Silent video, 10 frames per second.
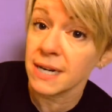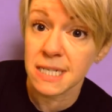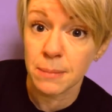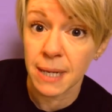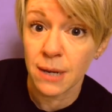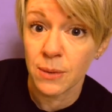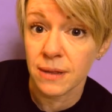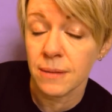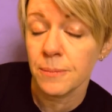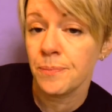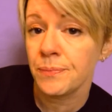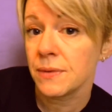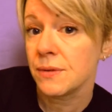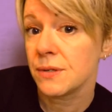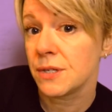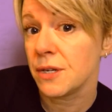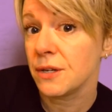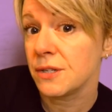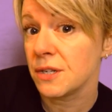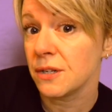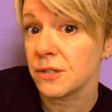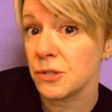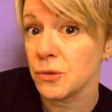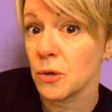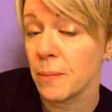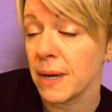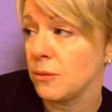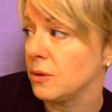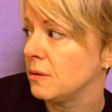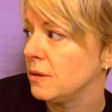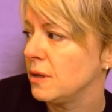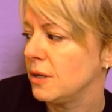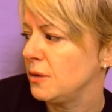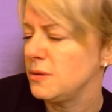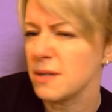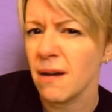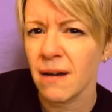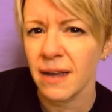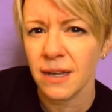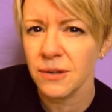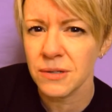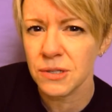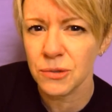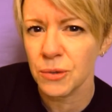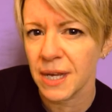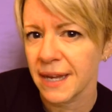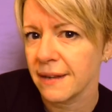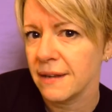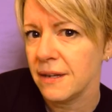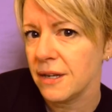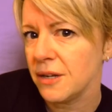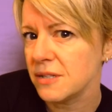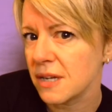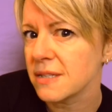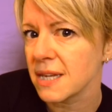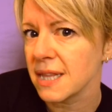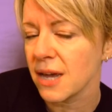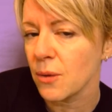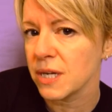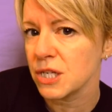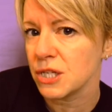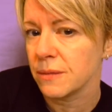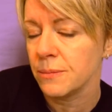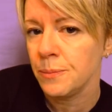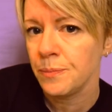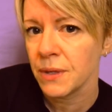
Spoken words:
to play with? So you could start to talk about, well, who's I? Who's talking? Who's asking that question?